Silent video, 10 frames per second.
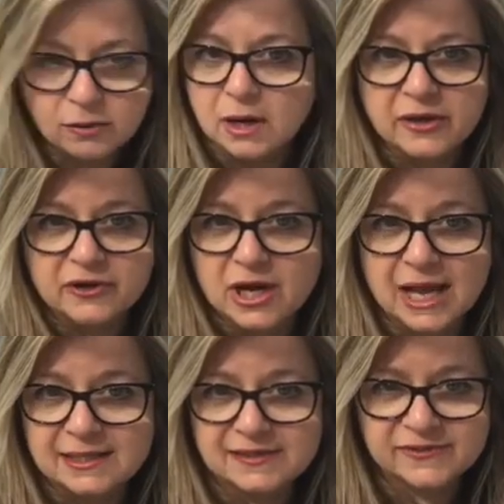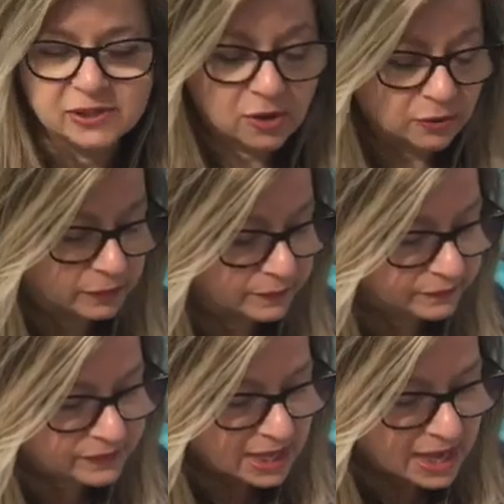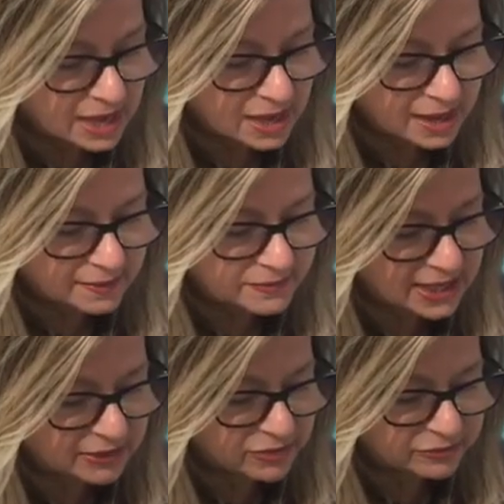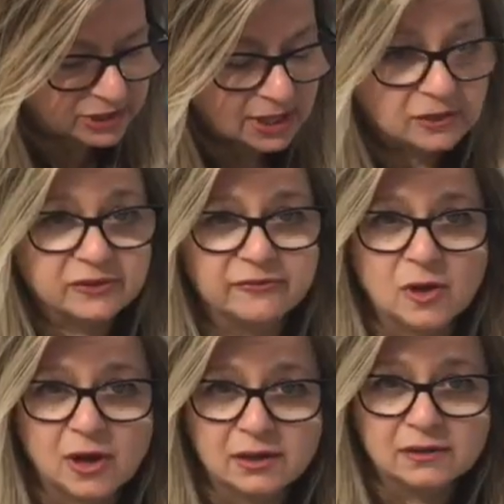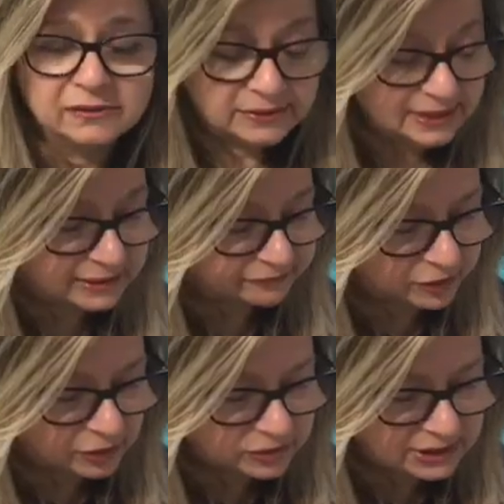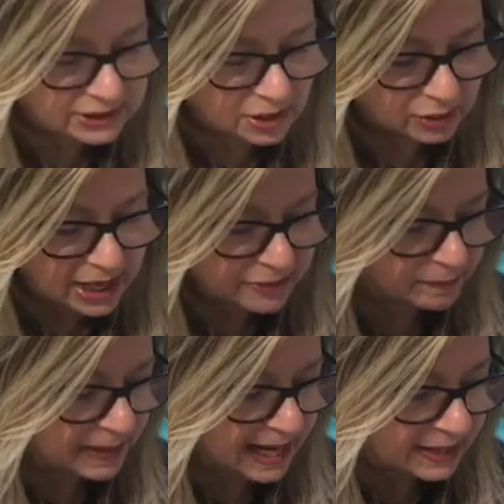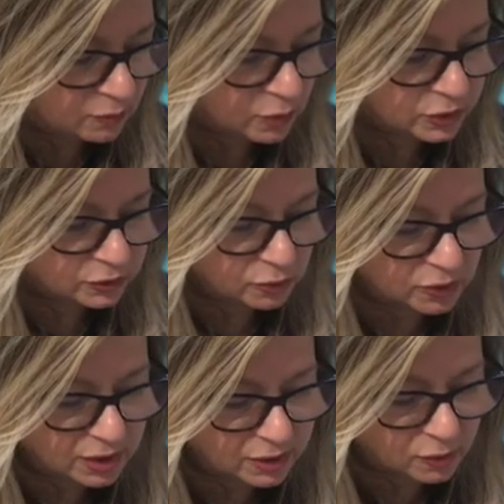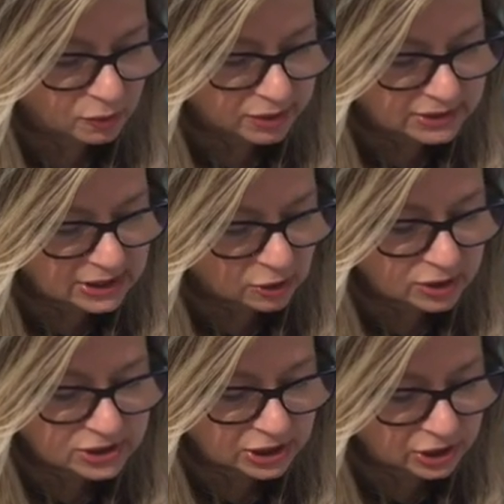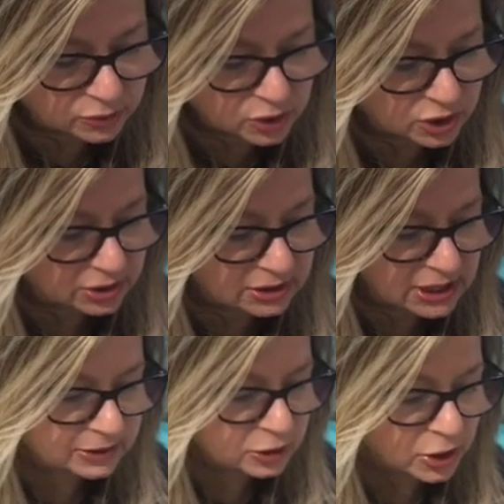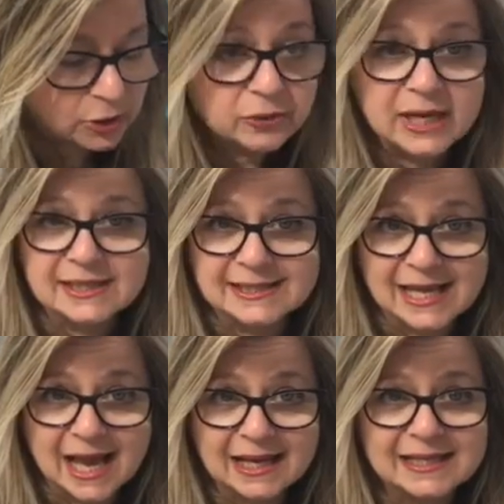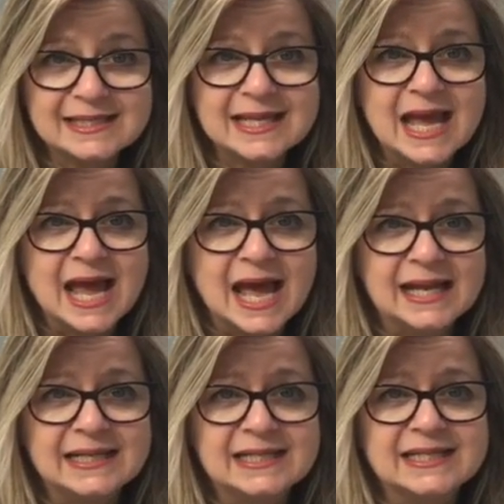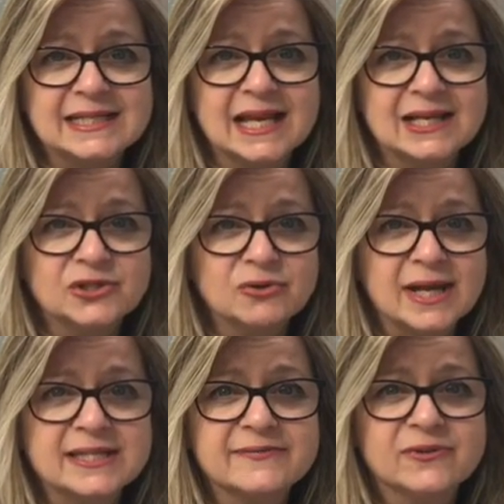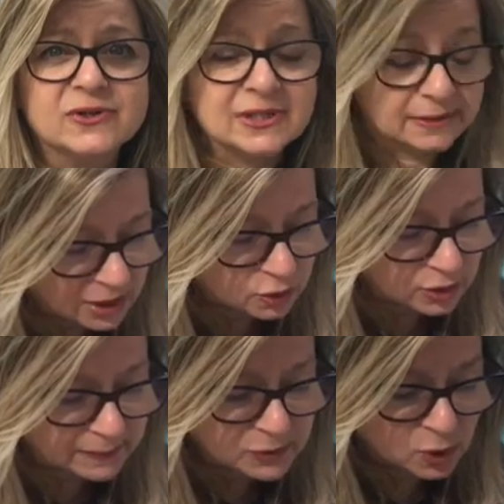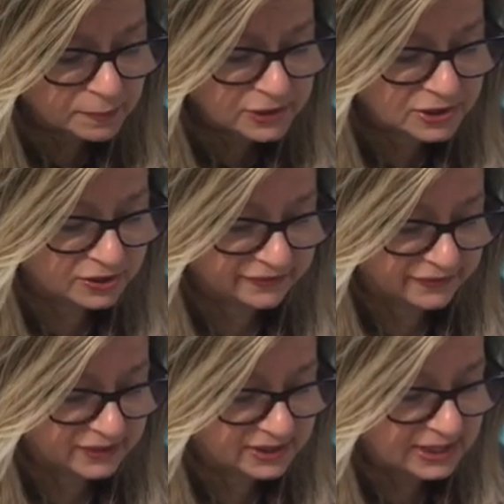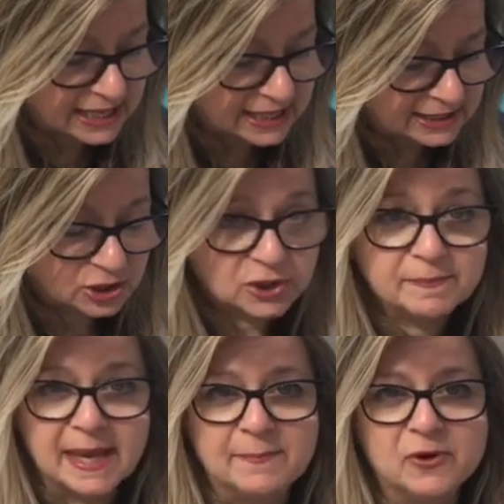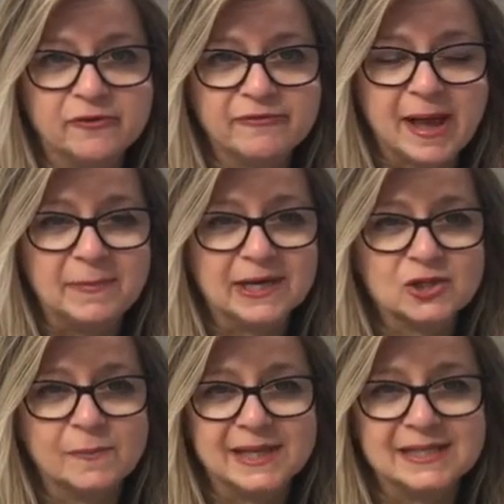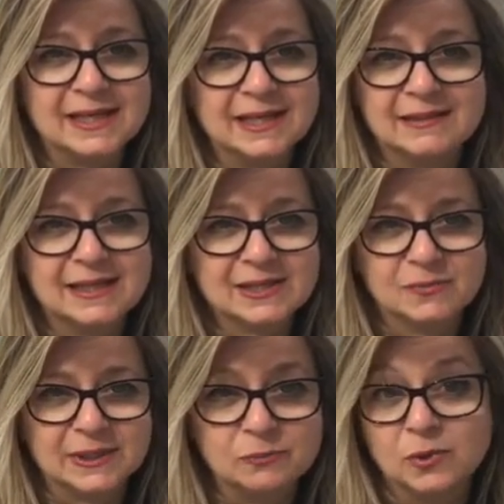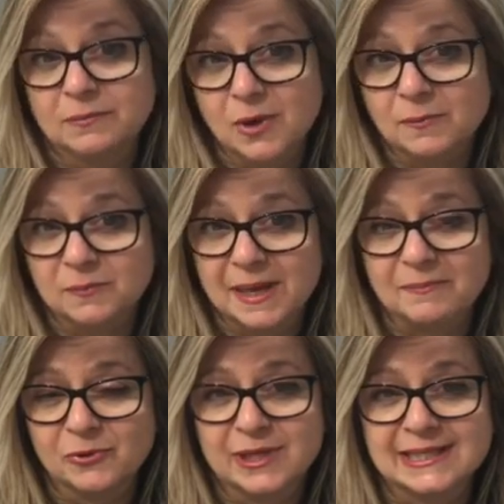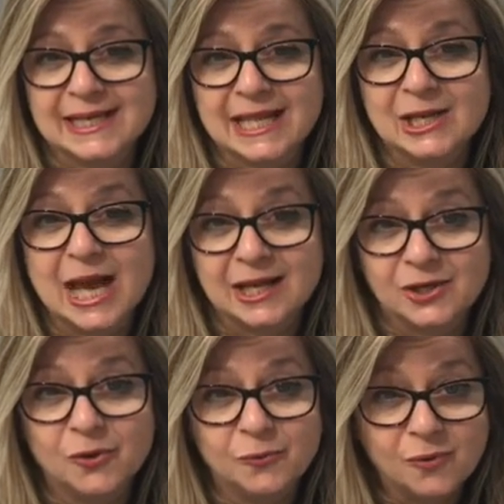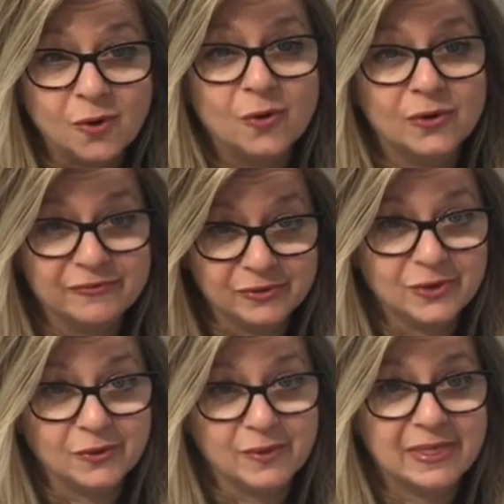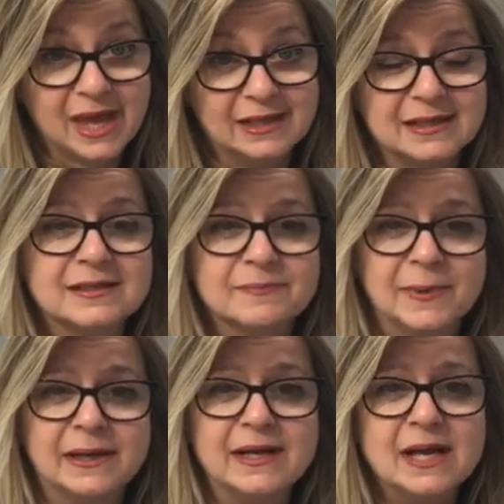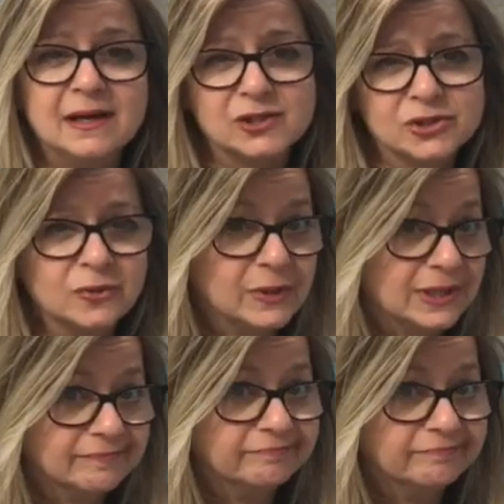Or other kinds of stone. They are the result of color that floated on either plain water or a solution known as size, and it is transferred to an absorbent surface such as paper or fabric. So basically that's what marble paper is, and I know all of you know what that is, but I just thought I'd